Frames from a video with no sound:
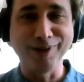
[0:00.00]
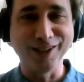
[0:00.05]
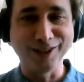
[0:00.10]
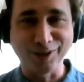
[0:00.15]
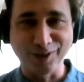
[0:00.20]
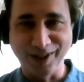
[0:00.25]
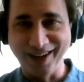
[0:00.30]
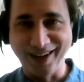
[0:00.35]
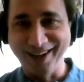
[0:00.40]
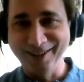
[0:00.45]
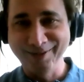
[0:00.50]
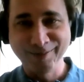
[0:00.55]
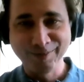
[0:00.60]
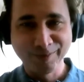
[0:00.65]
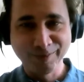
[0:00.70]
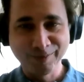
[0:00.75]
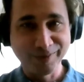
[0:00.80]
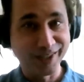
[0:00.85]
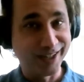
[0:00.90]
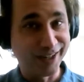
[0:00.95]
between
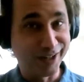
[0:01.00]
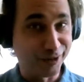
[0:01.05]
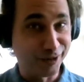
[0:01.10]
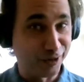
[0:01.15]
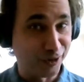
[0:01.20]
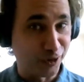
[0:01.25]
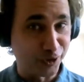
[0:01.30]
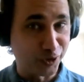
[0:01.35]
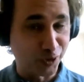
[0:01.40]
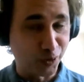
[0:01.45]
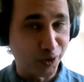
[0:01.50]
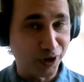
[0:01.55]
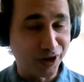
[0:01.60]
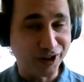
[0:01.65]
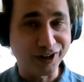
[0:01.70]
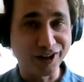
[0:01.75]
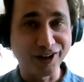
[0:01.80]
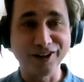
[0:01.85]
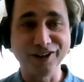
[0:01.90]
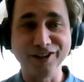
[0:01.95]
the younger and older
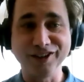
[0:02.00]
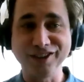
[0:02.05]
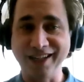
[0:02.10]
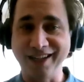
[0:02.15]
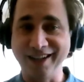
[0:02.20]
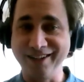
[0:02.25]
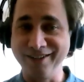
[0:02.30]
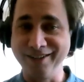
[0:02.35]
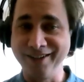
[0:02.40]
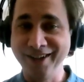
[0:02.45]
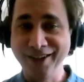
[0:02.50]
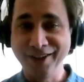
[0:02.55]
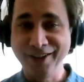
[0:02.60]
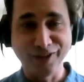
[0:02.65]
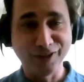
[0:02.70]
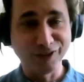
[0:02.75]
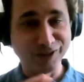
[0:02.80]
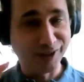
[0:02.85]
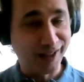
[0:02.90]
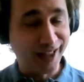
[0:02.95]
workers, and
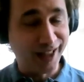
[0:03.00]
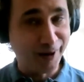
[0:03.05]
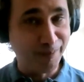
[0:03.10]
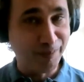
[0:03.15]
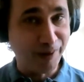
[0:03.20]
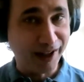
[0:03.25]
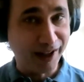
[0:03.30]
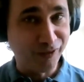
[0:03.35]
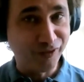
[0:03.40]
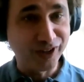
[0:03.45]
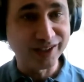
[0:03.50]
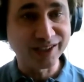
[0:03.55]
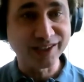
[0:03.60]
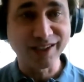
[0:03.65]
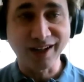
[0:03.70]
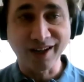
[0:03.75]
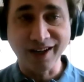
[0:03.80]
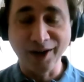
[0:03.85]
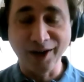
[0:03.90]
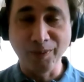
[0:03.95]
there's a lot of benefits
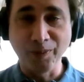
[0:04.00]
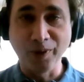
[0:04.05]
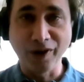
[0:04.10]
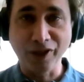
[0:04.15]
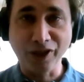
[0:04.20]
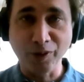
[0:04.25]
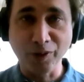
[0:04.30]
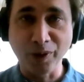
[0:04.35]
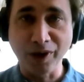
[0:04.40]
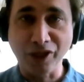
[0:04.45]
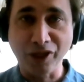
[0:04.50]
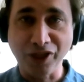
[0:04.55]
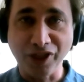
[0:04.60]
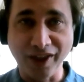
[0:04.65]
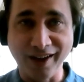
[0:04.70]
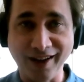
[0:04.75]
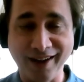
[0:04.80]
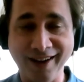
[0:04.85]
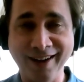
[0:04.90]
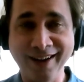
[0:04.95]
that come with with
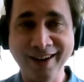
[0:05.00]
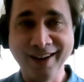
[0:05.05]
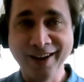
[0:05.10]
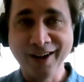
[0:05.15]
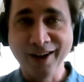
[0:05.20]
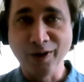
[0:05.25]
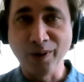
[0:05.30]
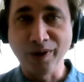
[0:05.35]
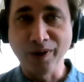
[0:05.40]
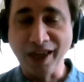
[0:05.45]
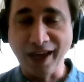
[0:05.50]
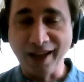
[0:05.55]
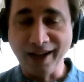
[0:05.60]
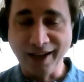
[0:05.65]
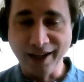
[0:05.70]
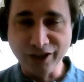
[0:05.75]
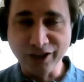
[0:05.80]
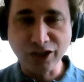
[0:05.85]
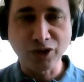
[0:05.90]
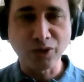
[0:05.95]
uh, with that
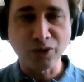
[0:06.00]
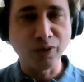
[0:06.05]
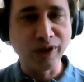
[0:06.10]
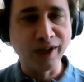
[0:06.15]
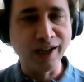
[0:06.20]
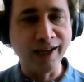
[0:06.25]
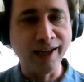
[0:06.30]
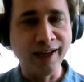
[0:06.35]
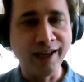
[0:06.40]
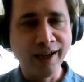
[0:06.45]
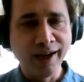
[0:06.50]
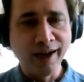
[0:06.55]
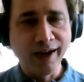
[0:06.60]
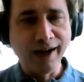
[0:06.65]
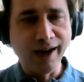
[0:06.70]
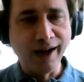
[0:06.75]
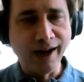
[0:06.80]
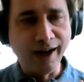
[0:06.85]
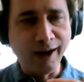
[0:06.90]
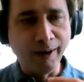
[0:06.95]
history.
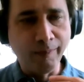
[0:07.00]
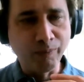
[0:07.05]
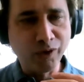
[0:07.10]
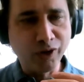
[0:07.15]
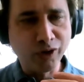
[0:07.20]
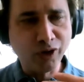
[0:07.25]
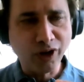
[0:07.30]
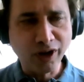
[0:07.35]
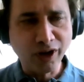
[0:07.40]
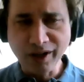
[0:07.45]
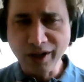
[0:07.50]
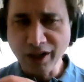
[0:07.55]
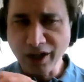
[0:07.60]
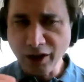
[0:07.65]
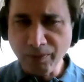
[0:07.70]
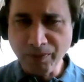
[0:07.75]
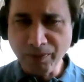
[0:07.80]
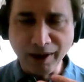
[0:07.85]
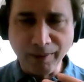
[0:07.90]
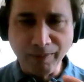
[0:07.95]
Um, talk a
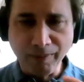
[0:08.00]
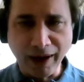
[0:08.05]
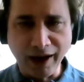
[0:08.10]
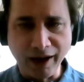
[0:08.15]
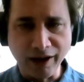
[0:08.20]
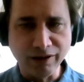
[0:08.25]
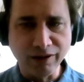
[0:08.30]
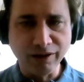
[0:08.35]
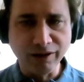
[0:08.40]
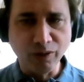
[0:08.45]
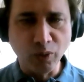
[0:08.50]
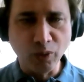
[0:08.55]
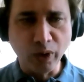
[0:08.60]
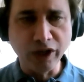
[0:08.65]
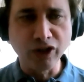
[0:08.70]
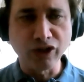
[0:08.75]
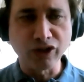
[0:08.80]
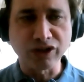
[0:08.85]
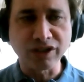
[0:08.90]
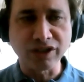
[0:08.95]
little bit about
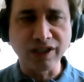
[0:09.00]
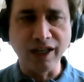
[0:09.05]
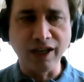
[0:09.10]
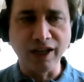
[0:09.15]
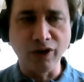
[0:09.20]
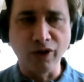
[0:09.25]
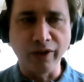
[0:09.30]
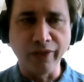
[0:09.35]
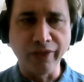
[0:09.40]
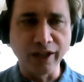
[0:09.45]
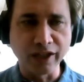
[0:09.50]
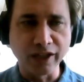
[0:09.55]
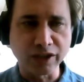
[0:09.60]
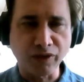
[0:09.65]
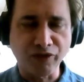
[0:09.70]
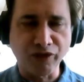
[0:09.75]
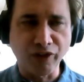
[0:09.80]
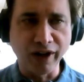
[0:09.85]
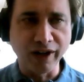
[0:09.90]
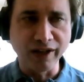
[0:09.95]
what you're seeing on this
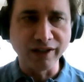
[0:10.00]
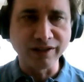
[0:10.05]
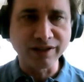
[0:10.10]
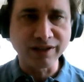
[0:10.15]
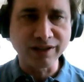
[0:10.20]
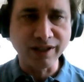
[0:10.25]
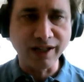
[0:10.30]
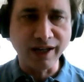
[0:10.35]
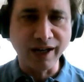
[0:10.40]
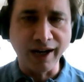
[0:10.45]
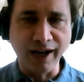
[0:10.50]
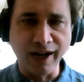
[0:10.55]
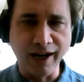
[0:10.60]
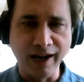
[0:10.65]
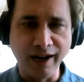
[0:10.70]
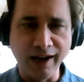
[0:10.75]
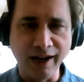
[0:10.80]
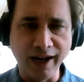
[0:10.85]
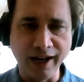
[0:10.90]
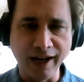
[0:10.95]
front. Uh,
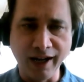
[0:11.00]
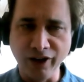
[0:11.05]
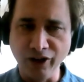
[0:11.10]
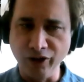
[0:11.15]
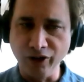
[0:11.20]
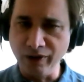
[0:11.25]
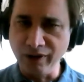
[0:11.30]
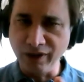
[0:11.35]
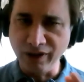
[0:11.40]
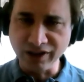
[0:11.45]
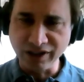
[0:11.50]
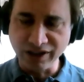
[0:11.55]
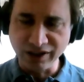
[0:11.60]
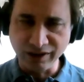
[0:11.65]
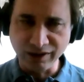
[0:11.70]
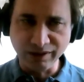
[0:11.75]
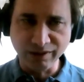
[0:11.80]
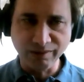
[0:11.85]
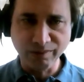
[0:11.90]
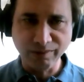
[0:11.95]
I, I know this
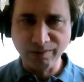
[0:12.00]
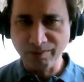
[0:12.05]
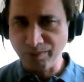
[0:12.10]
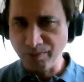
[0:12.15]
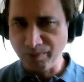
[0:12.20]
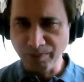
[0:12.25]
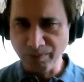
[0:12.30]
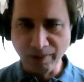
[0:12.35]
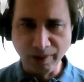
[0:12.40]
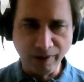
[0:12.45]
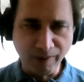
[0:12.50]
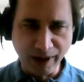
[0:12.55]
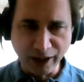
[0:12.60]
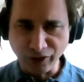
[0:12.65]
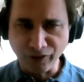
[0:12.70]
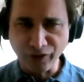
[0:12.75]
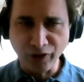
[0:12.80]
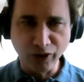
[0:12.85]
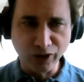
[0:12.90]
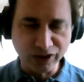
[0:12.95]
is a
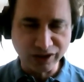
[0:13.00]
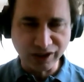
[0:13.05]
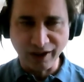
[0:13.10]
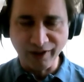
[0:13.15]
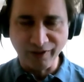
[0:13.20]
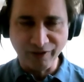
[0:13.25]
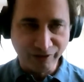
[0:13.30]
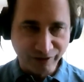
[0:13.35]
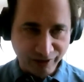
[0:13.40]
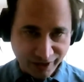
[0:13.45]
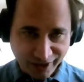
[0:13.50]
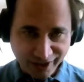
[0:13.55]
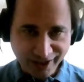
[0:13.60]
major focus of